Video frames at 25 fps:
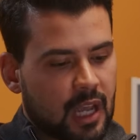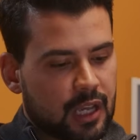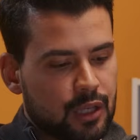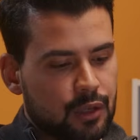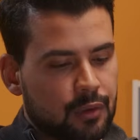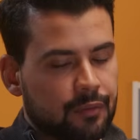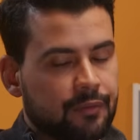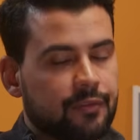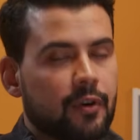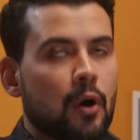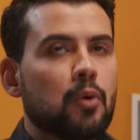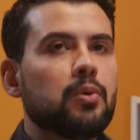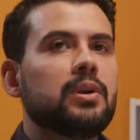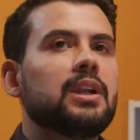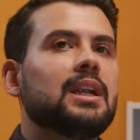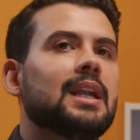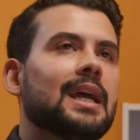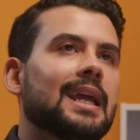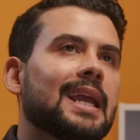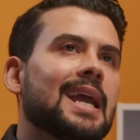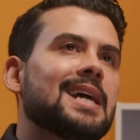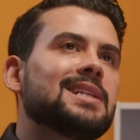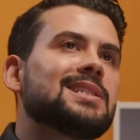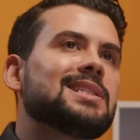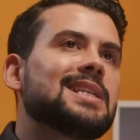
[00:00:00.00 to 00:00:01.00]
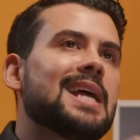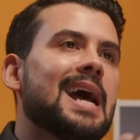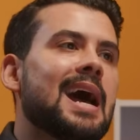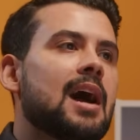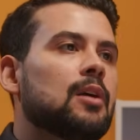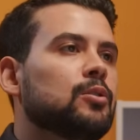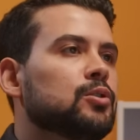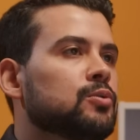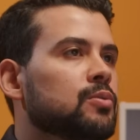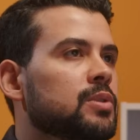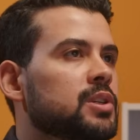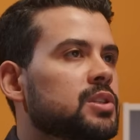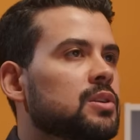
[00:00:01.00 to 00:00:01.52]
You voted against a
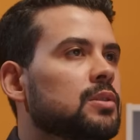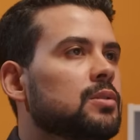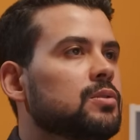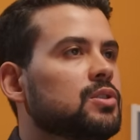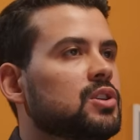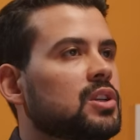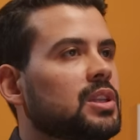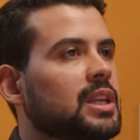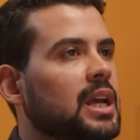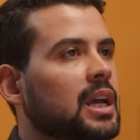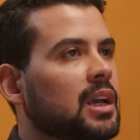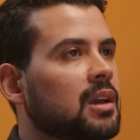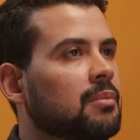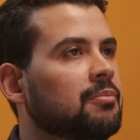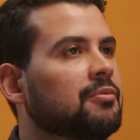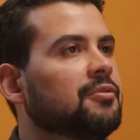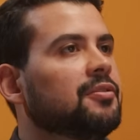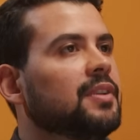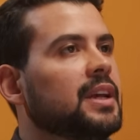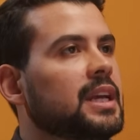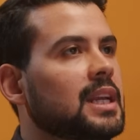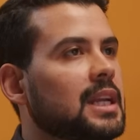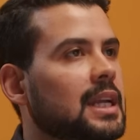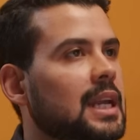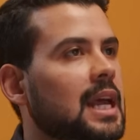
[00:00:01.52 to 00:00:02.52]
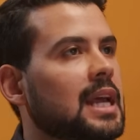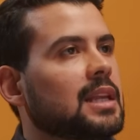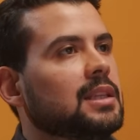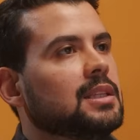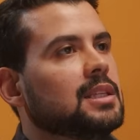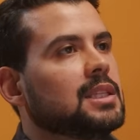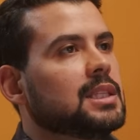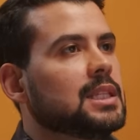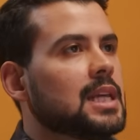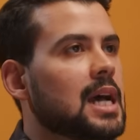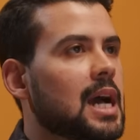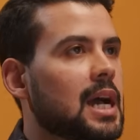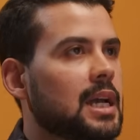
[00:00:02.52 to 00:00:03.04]
House resolution that conflated
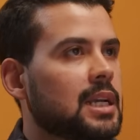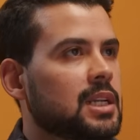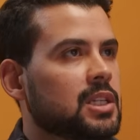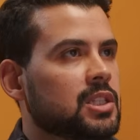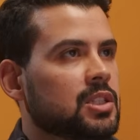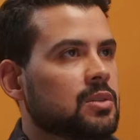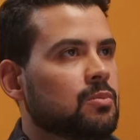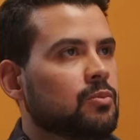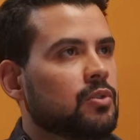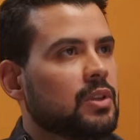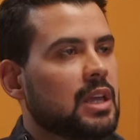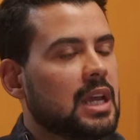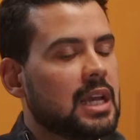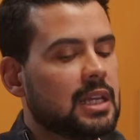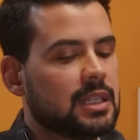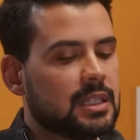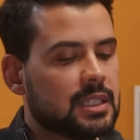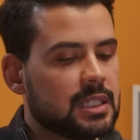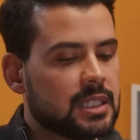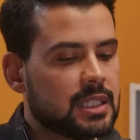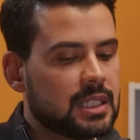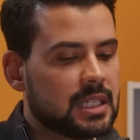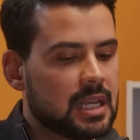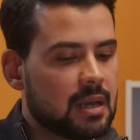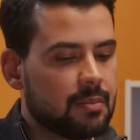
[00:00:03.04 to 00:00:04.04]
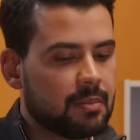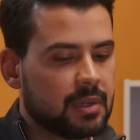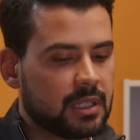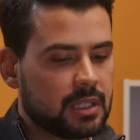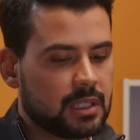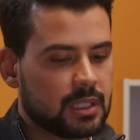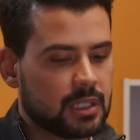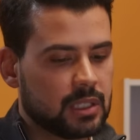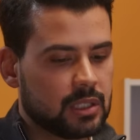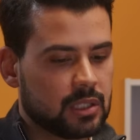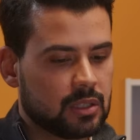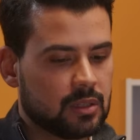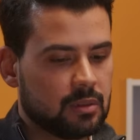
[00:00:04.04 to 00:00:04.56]
anti-Zionism with
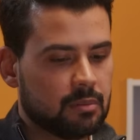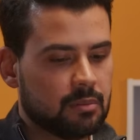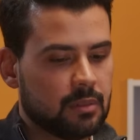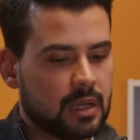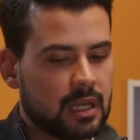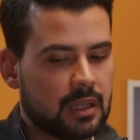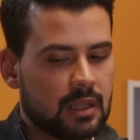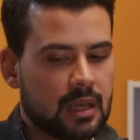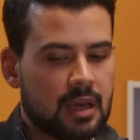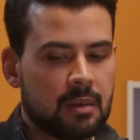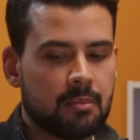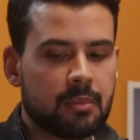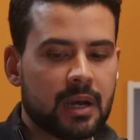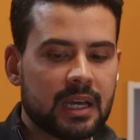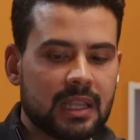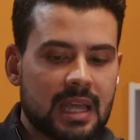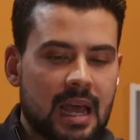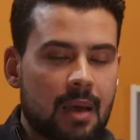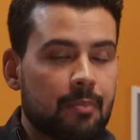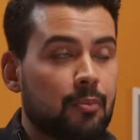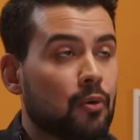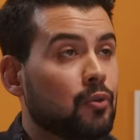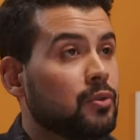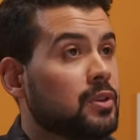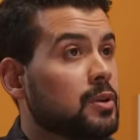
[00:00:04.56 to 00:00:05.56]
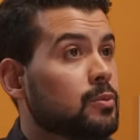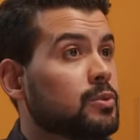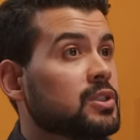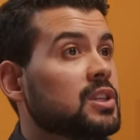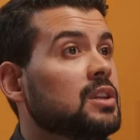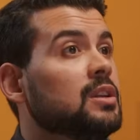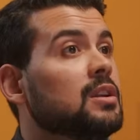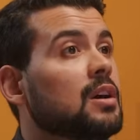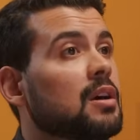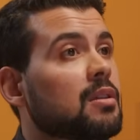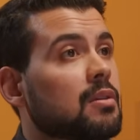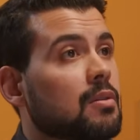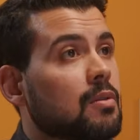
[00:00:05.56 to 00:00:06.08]
anti-Semitism. And then by that point, there was
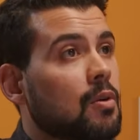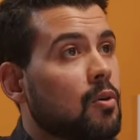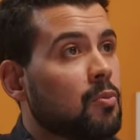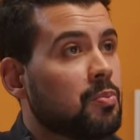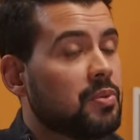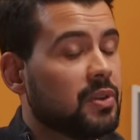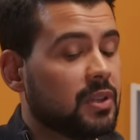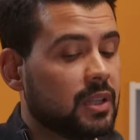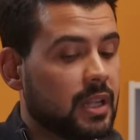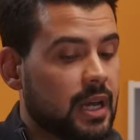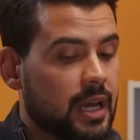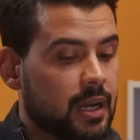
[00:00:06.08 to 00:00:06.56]
another open